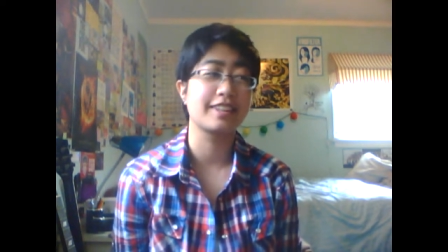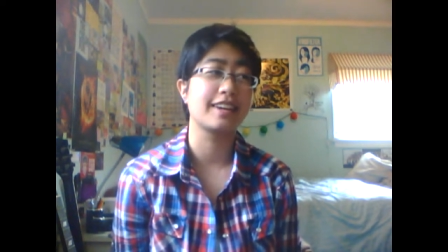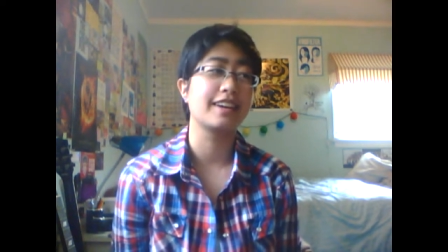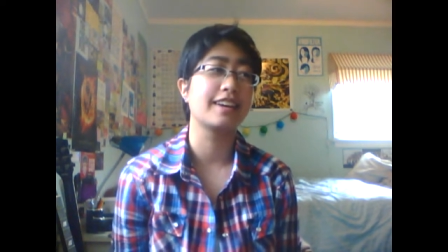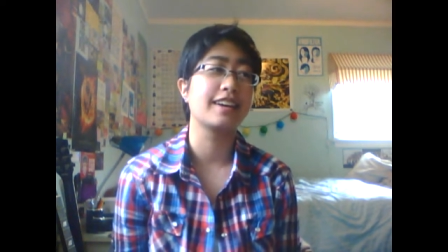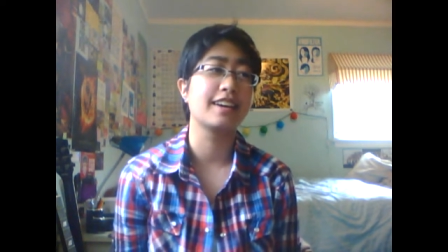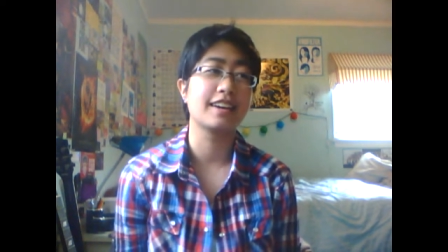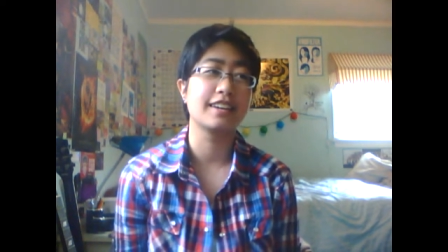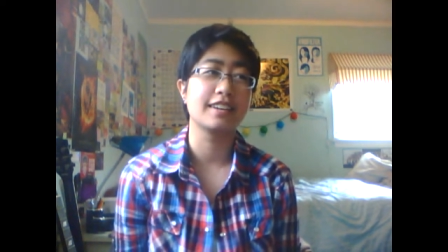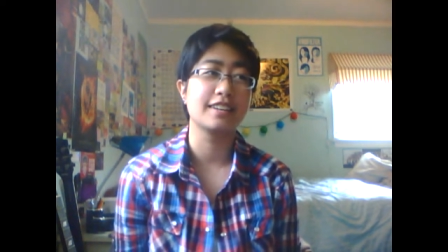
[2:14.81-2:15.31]

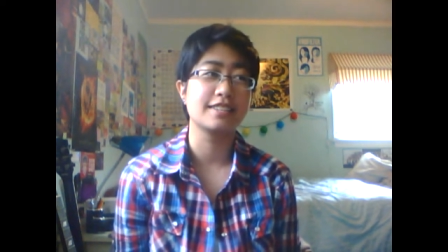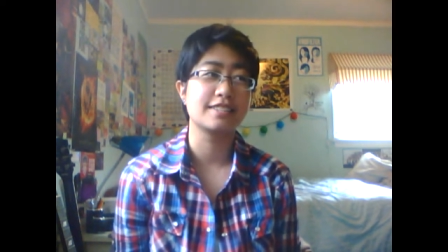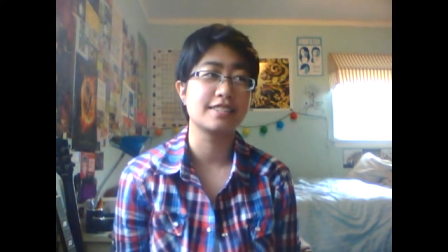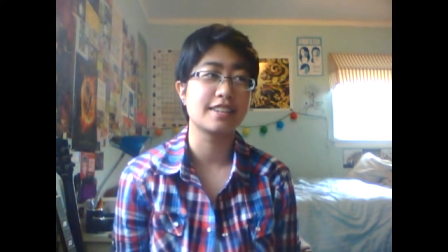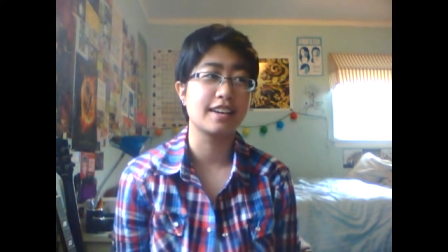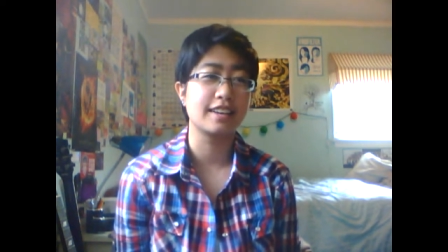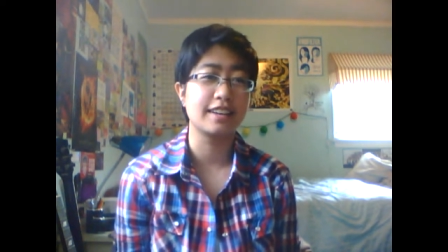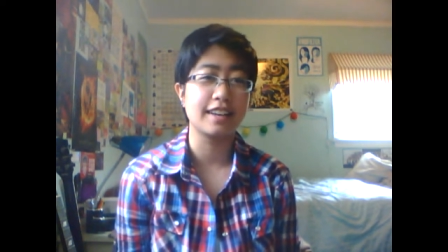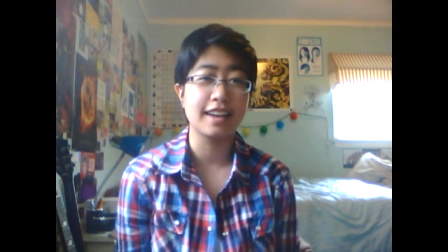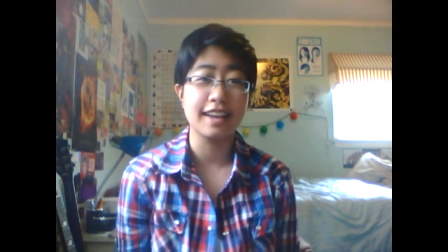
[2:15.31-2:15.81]
that Hannah
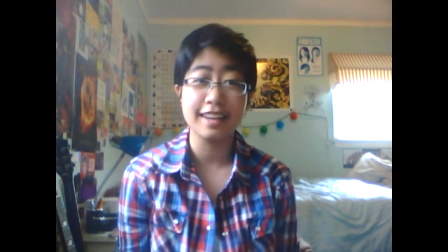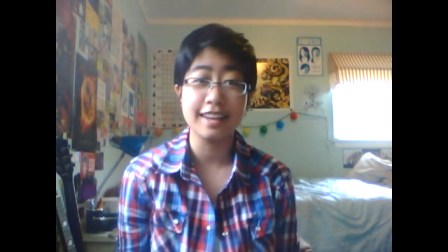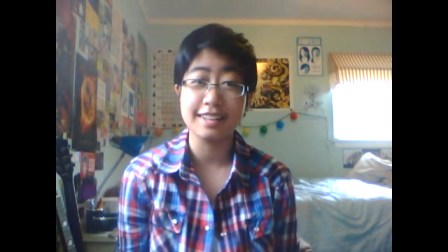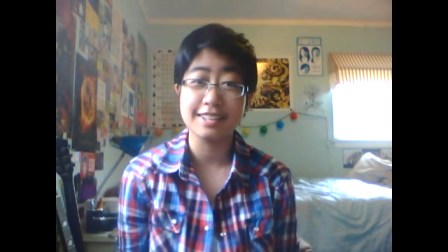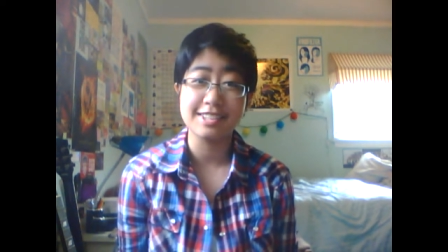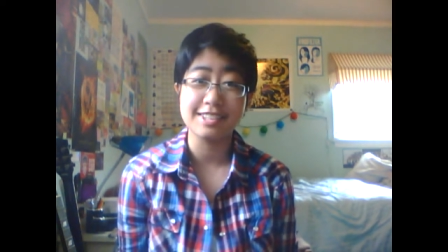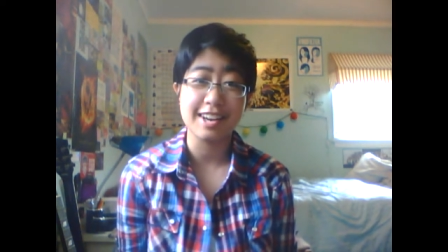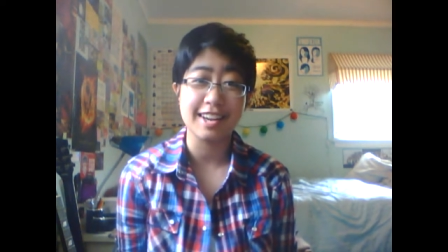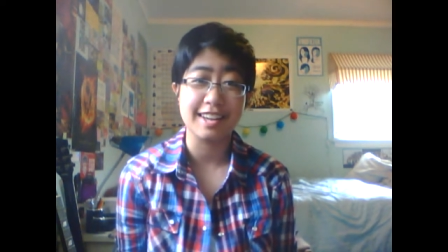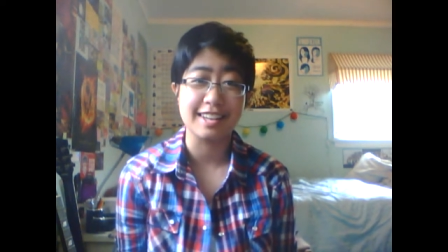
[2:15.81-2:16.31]
said,
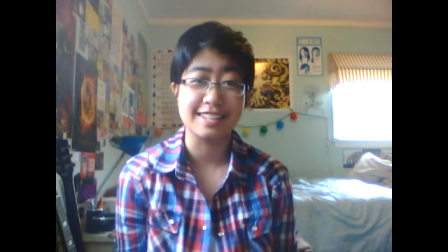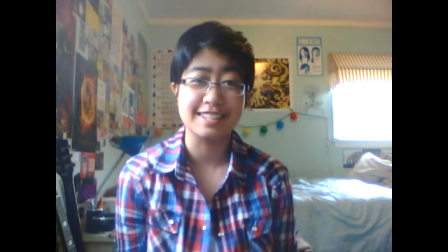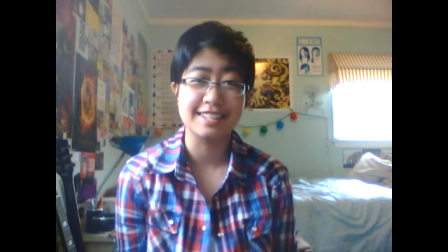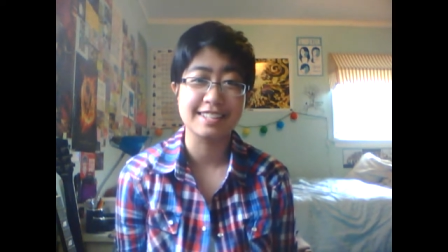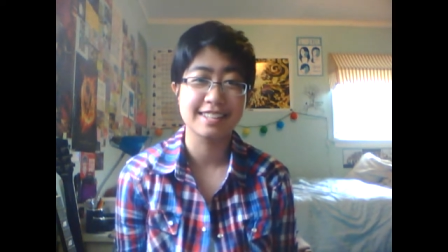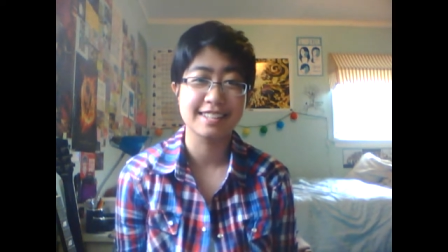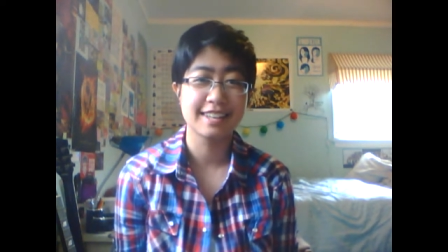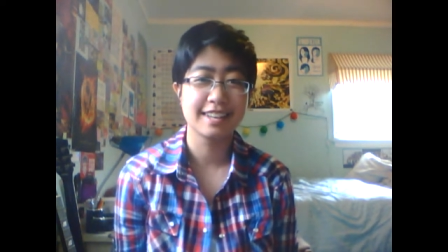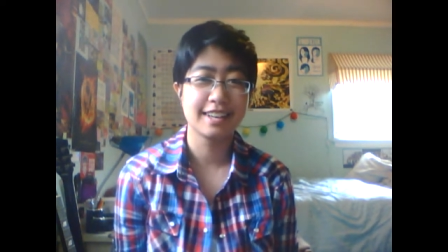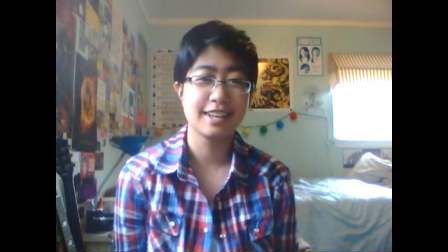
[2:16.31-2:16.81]
"Hey
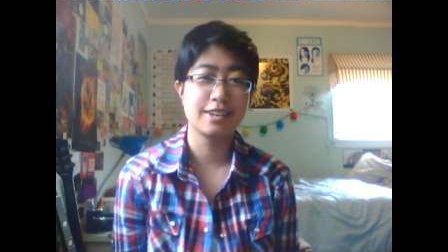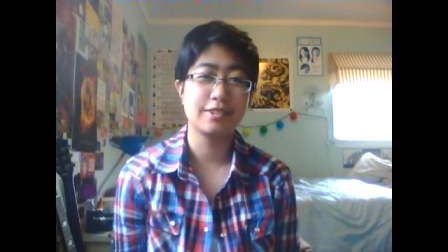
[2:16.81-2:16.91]
Jess,"